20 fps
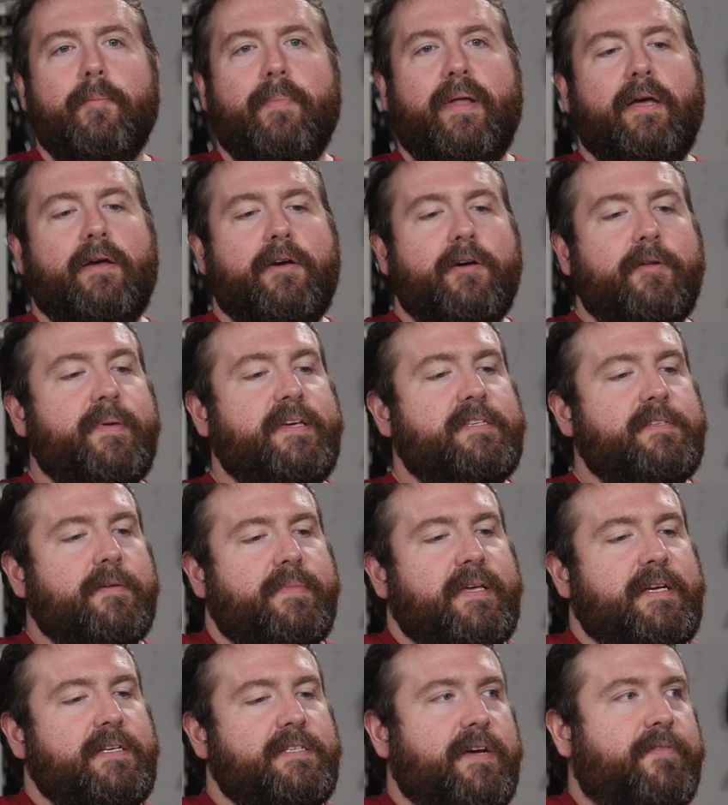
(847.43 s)
But it could be
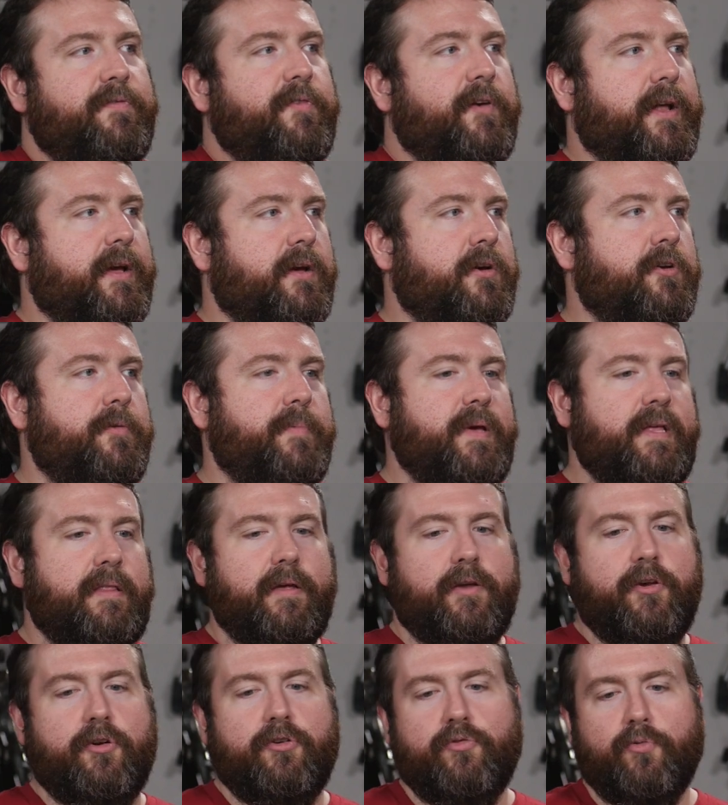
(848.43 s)
something different. It could be
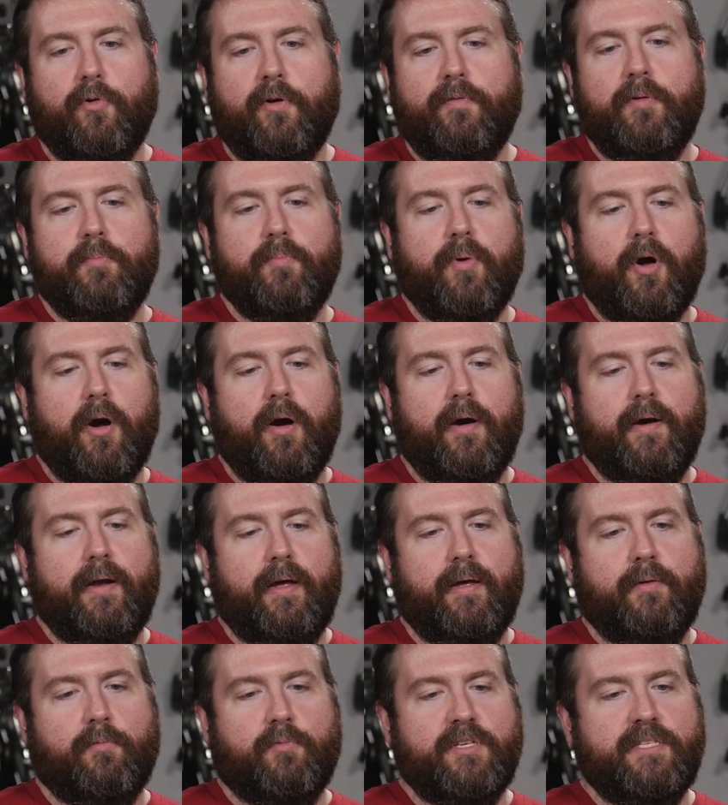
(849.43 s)
that your dwarven
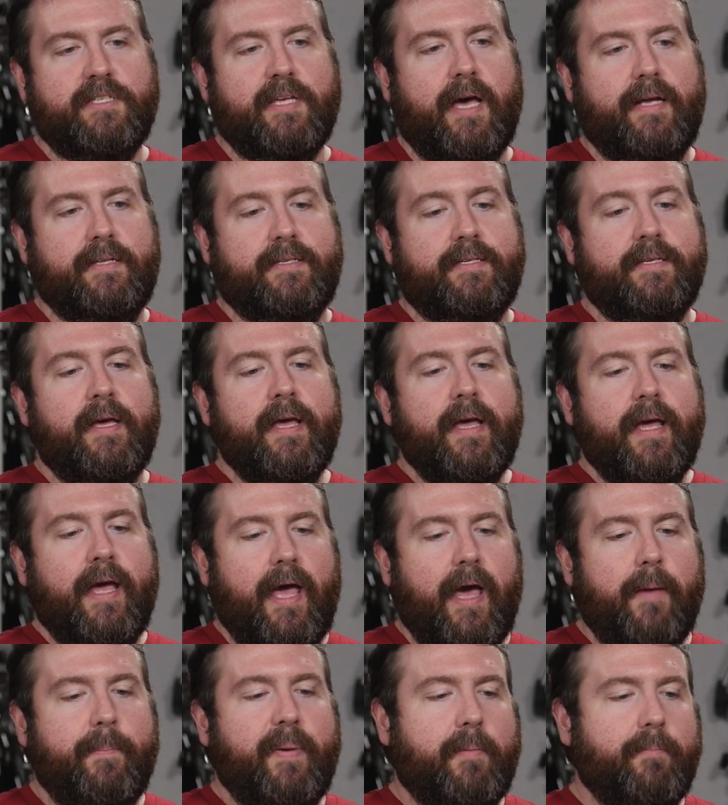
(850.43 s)
bard uh, recites
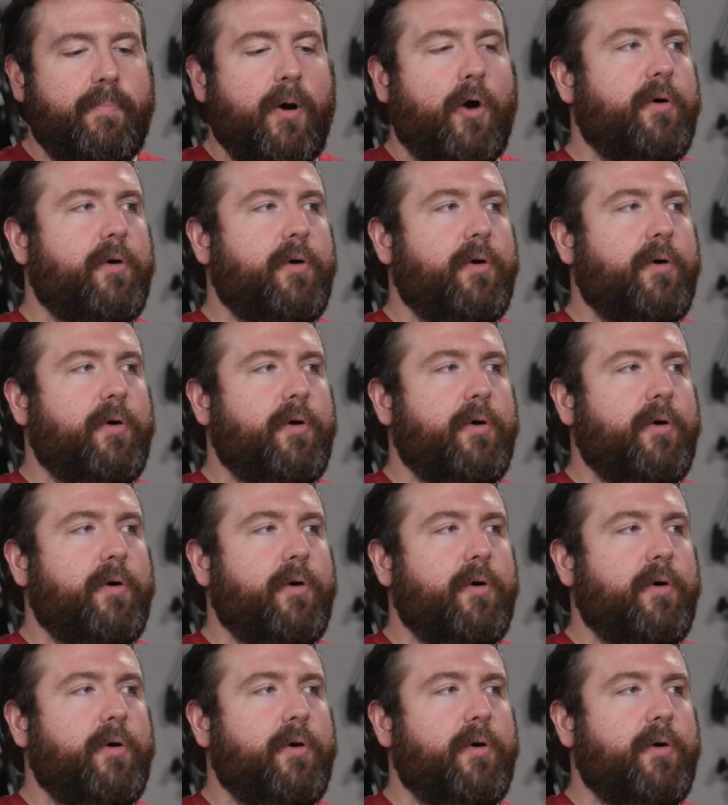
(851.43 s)
epic